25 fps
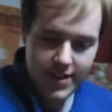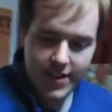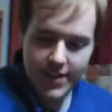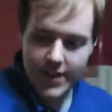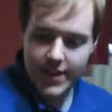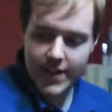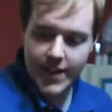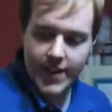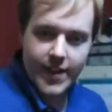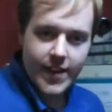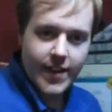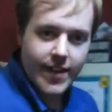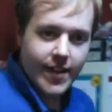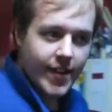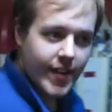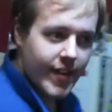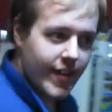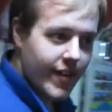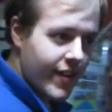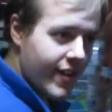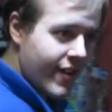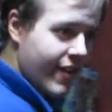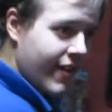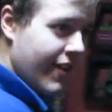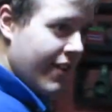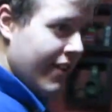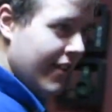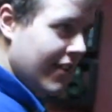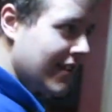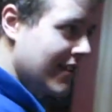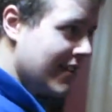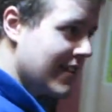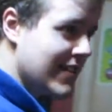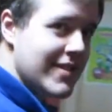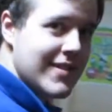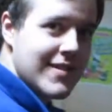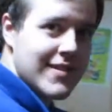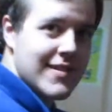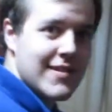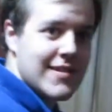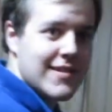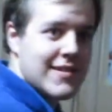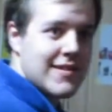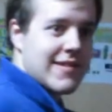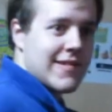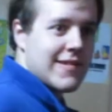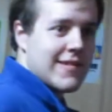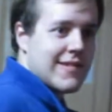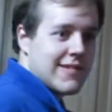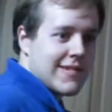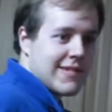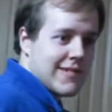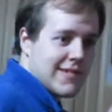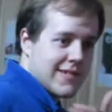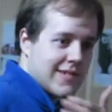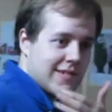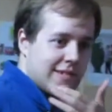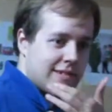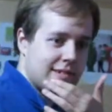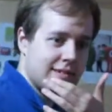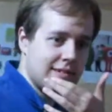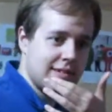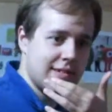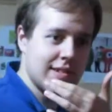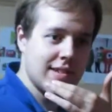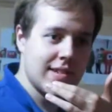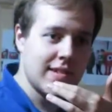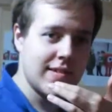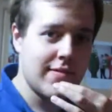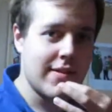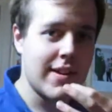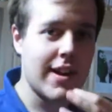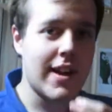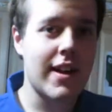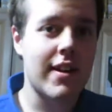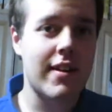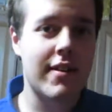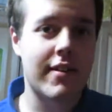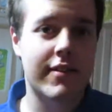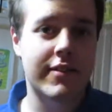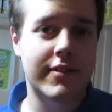into the weekend, right? Right.